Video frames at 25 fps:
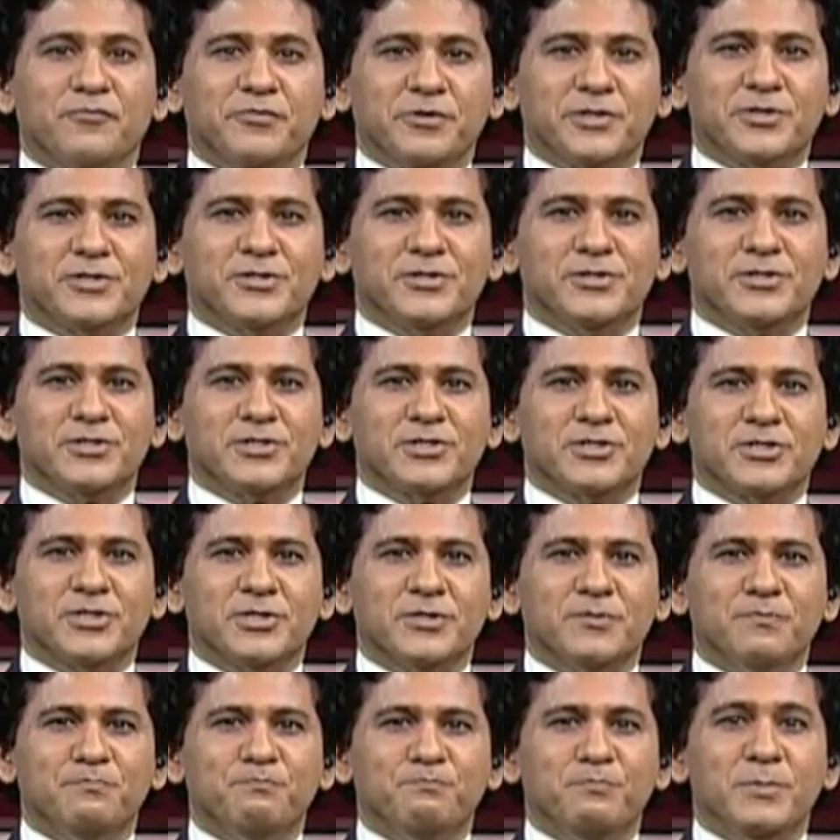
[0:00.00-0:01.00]
officials
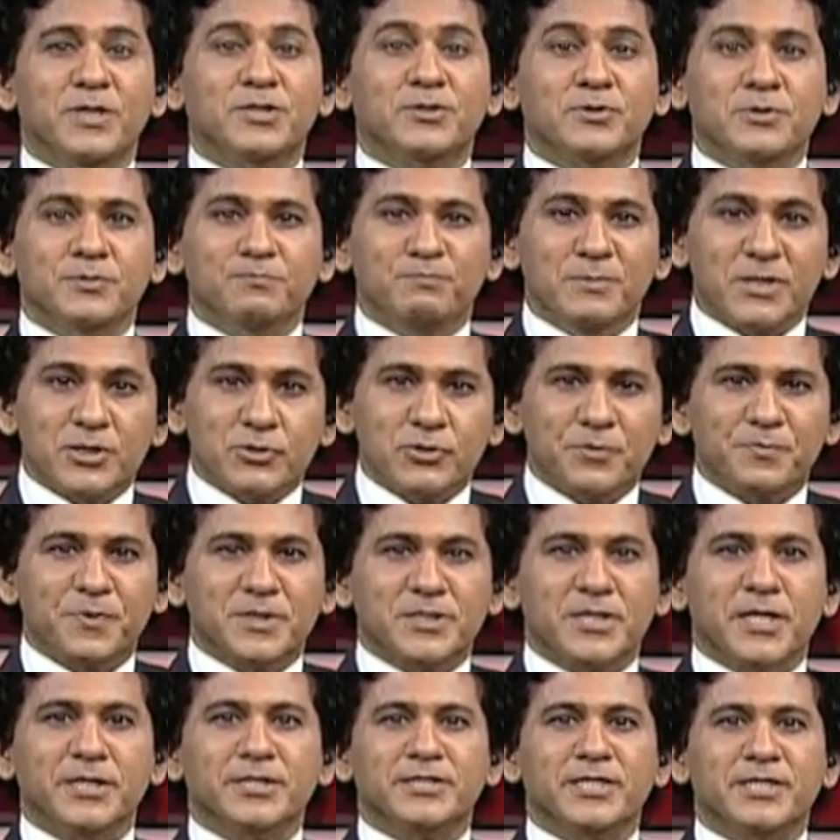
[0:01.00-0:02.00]

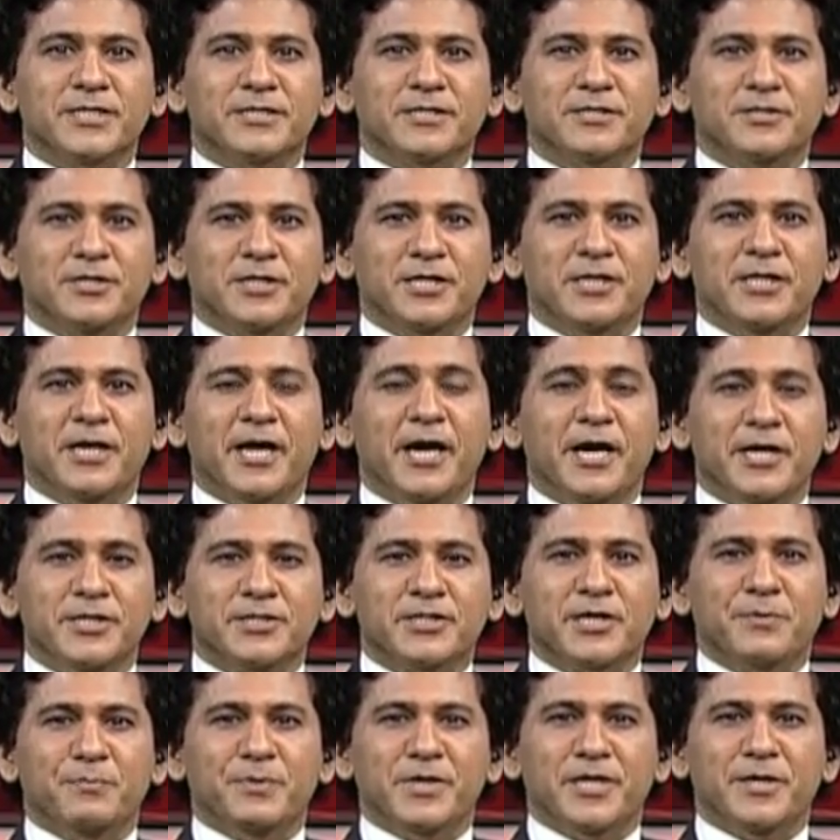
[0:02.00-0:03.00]
misrepresented the
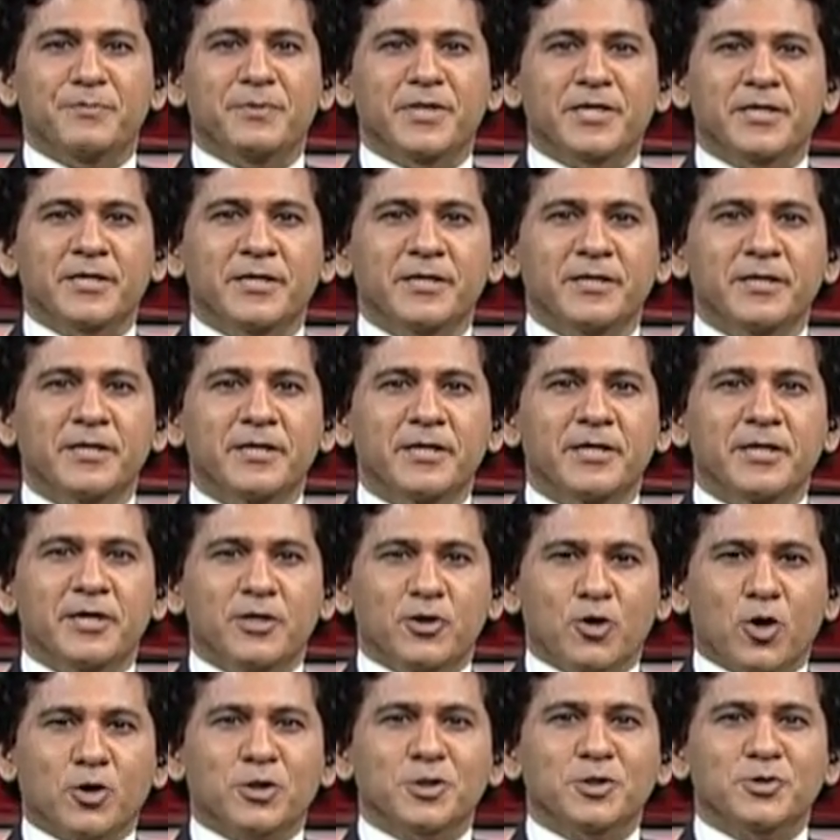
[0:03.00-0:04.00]
AIDS epidemic
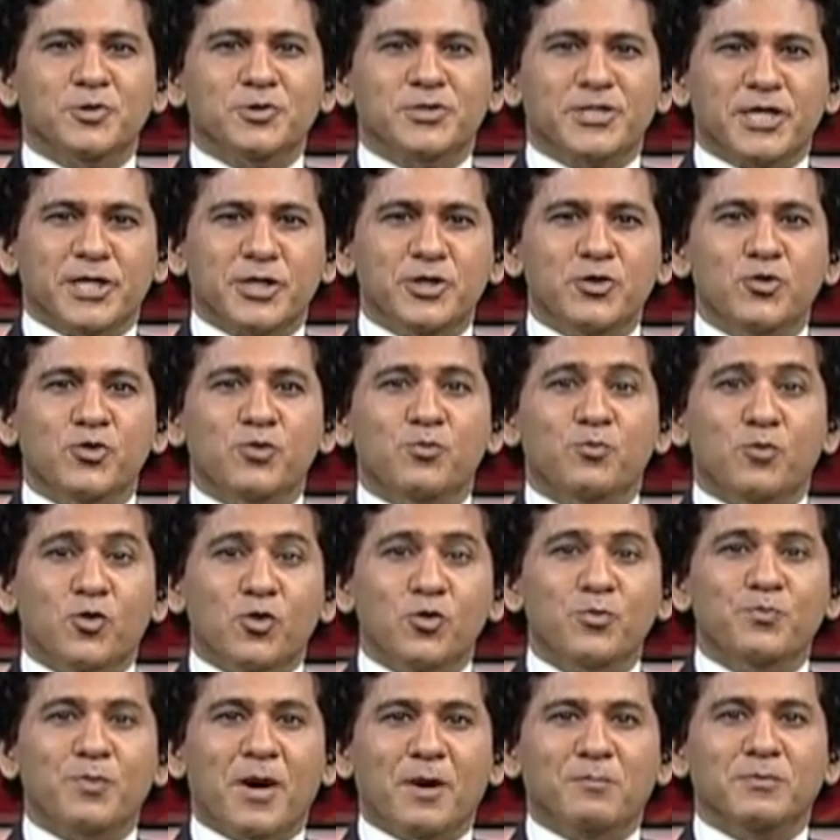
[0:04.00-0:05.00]
in order to secure
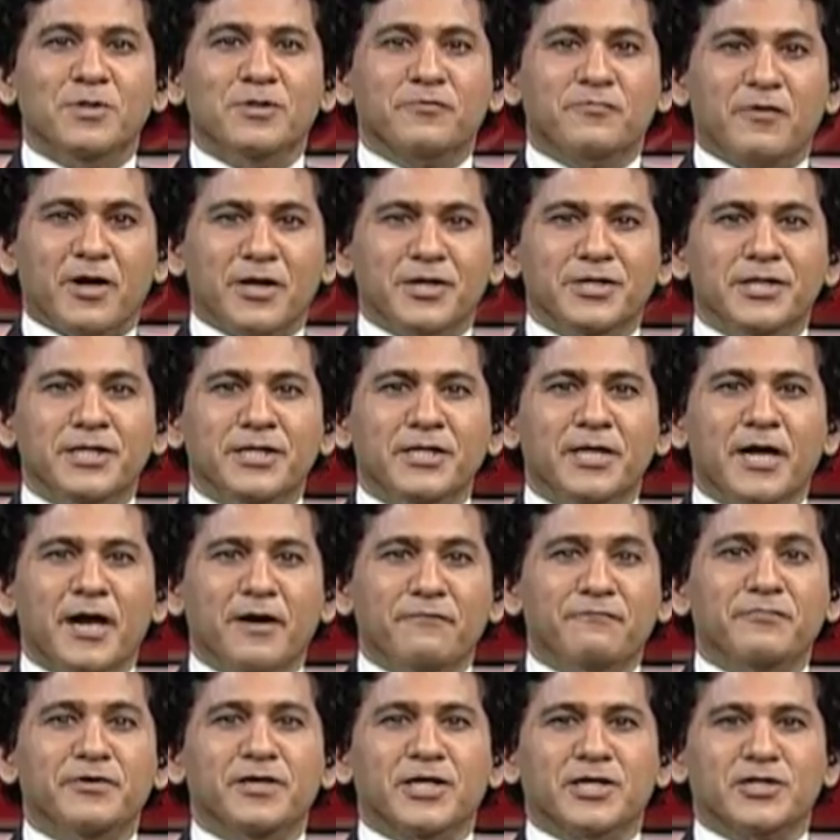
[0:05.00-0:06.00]
more public funding
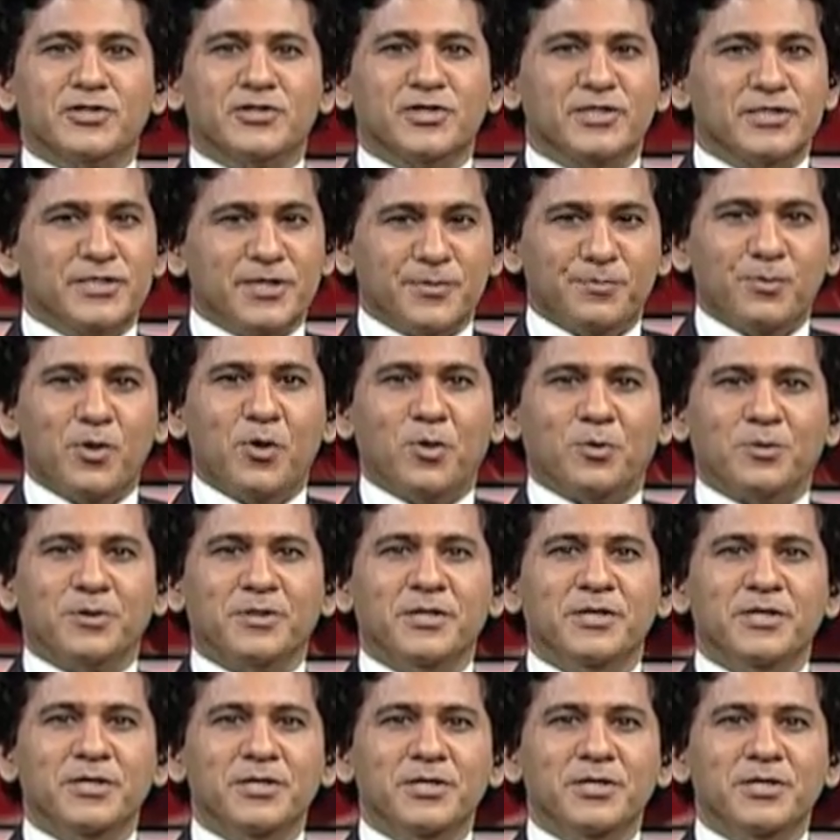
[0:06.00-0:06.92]
and financial support.